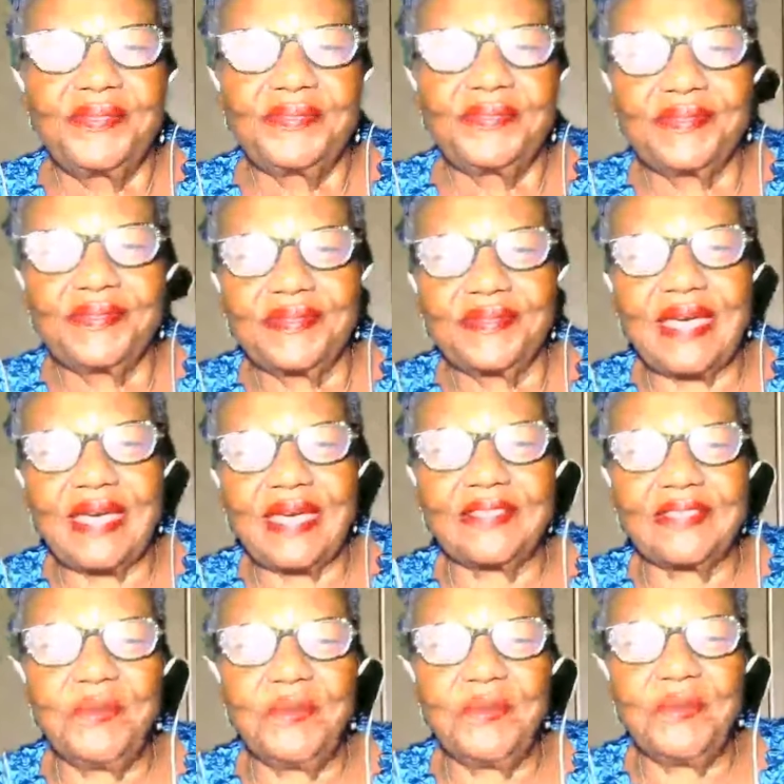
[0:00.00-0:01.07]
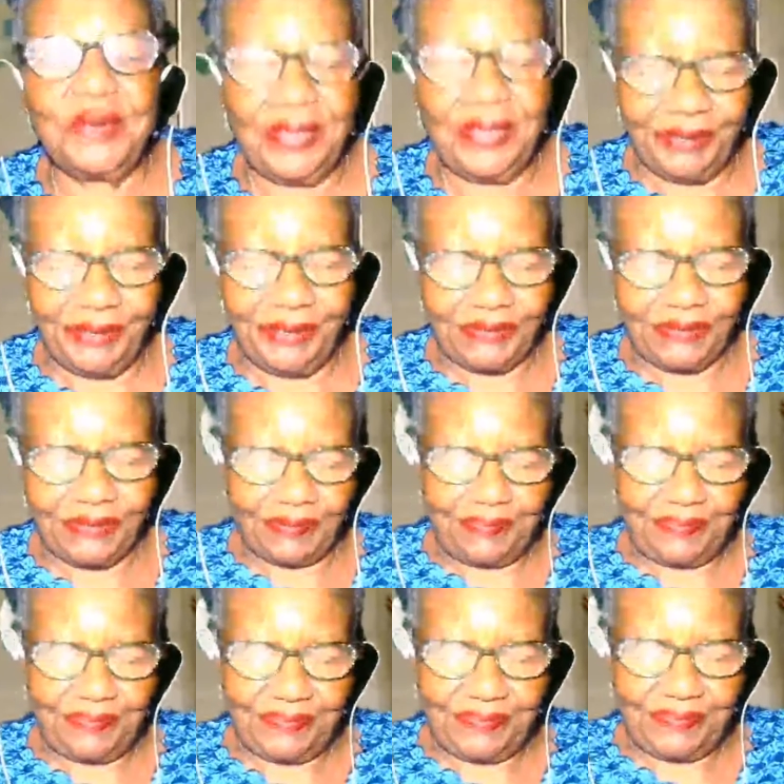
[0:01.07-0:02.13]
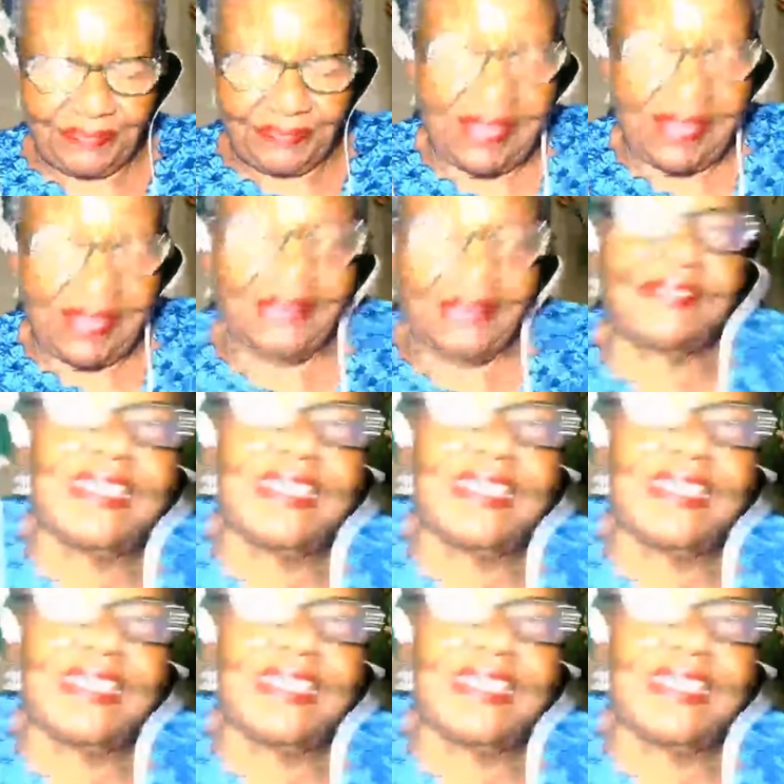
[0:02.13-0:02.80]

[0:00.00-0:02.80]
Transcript: Talk to me, ladies. Y'all thinking